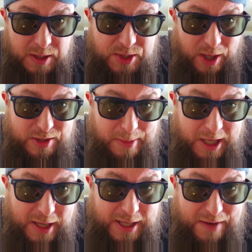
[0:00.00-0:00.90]
Shout out to my
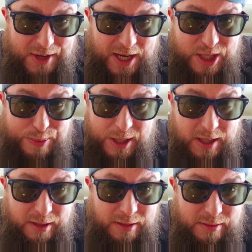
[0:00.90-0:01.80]
guy Kevin
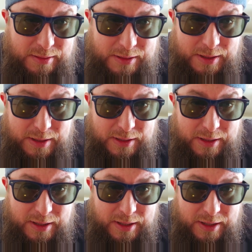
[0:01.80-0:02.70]
Ashby,
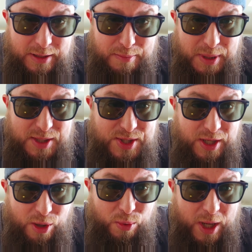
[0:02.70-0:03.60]
because you
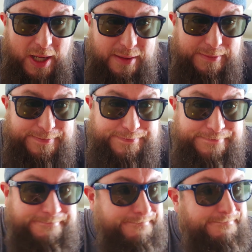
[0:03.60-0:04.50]
know what?
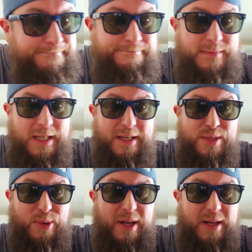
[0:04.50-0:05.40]
It
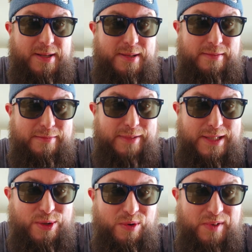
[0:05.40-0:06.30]
is what it is.
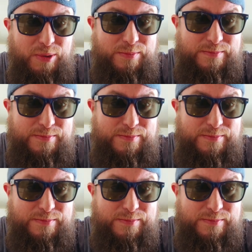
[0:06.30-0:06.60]
That's a review.